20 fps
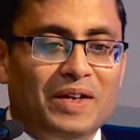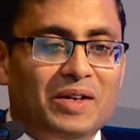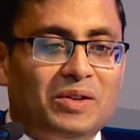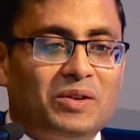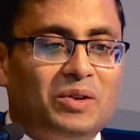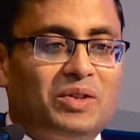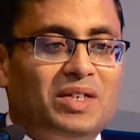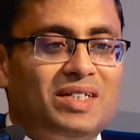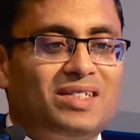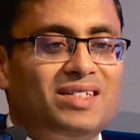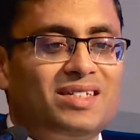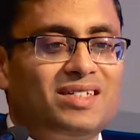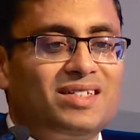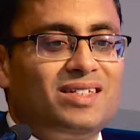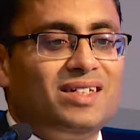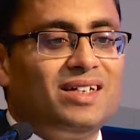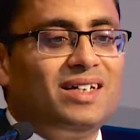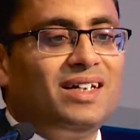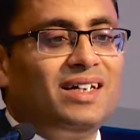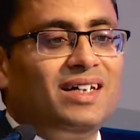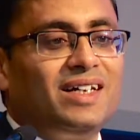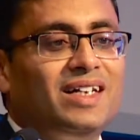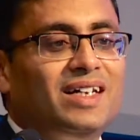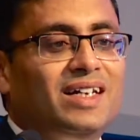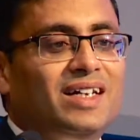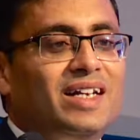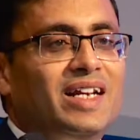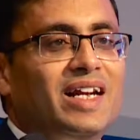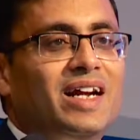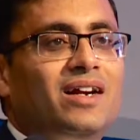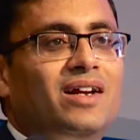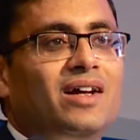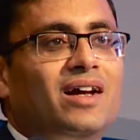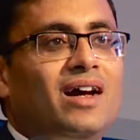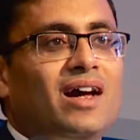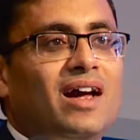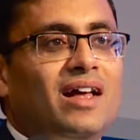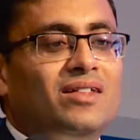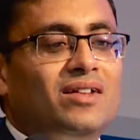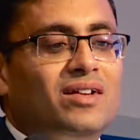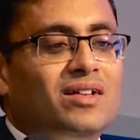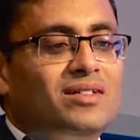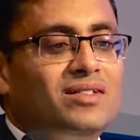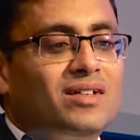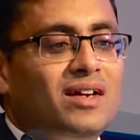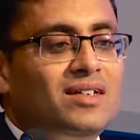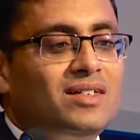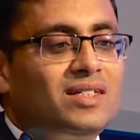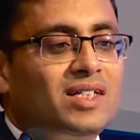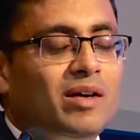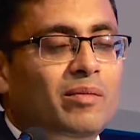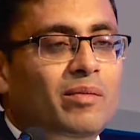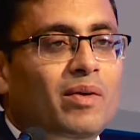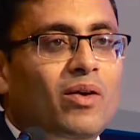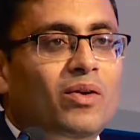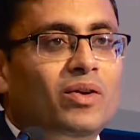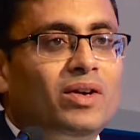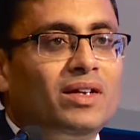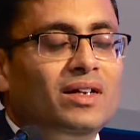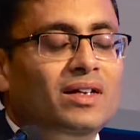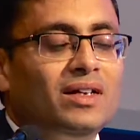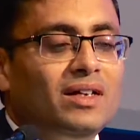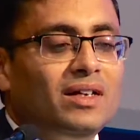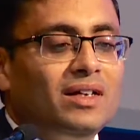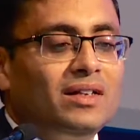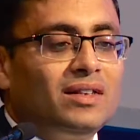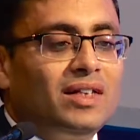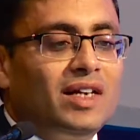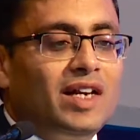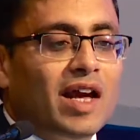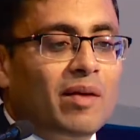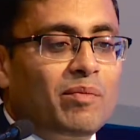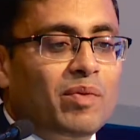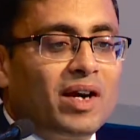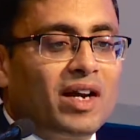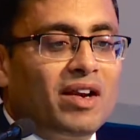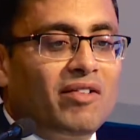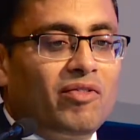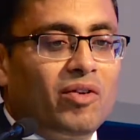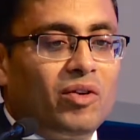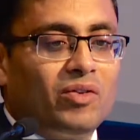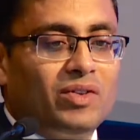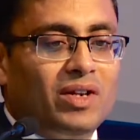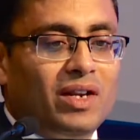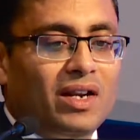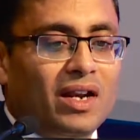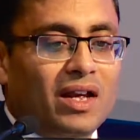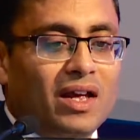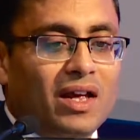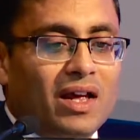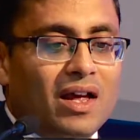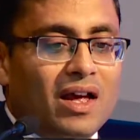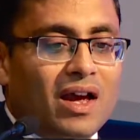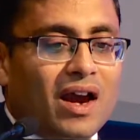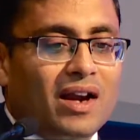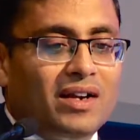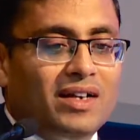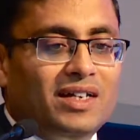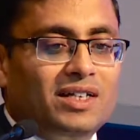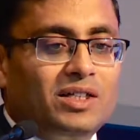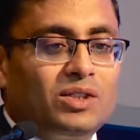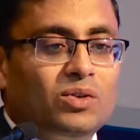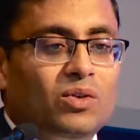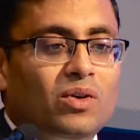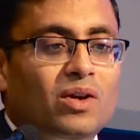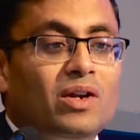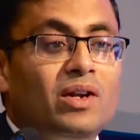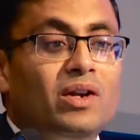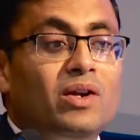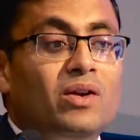So this is the data and the results about the dapagliflozin, and it showed